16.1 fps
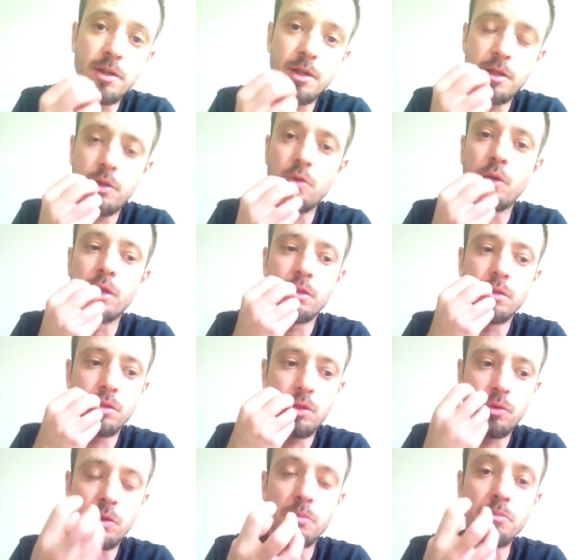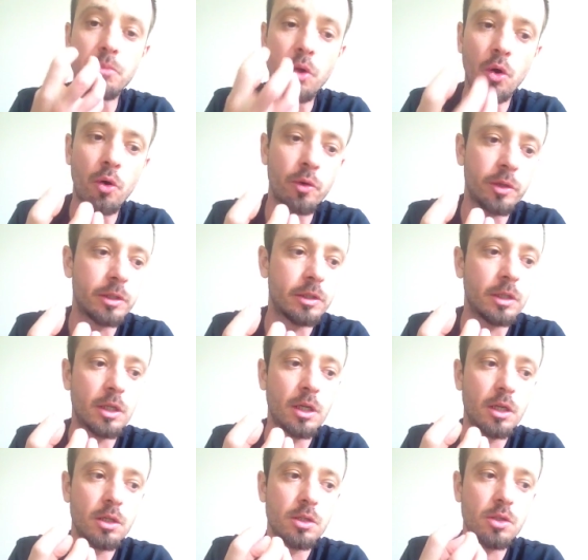that you can you can blow it
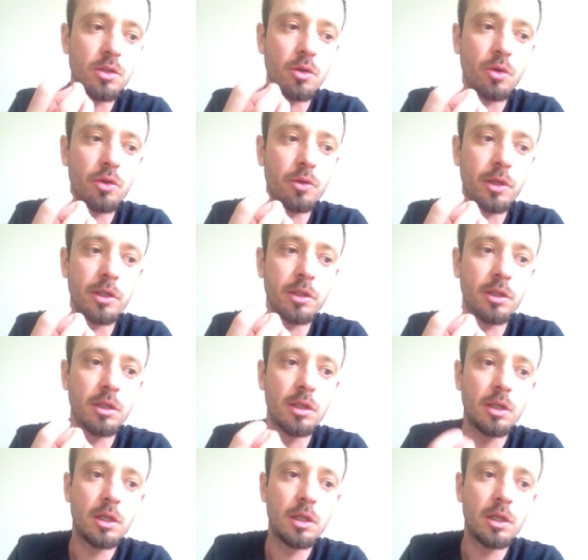so you can